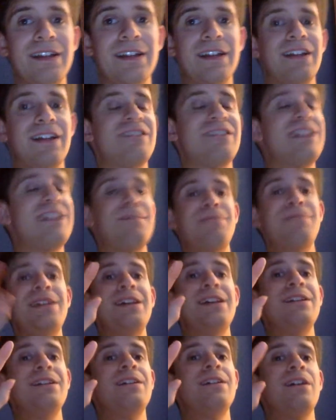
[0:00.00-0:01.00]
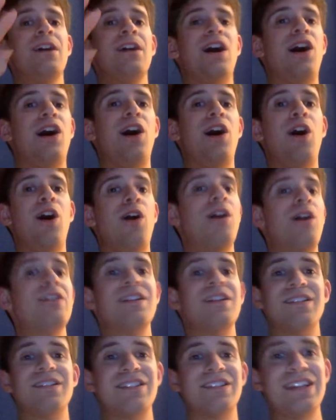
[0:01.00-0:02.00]
is not being on
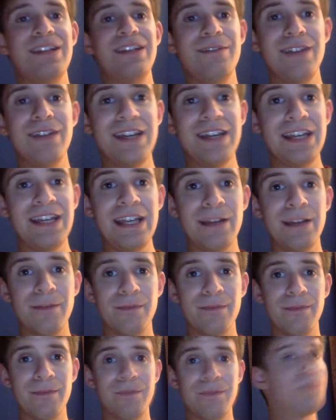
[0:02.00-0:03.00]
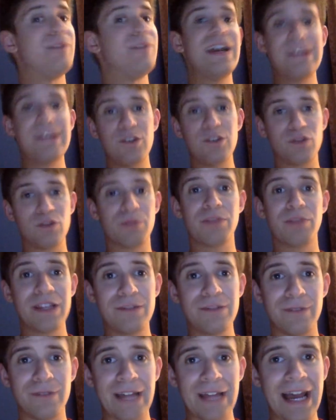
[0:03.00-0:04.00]
T V. Thank you, Triple H,
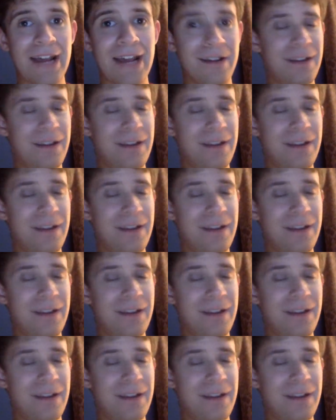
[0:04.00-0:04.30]
for that.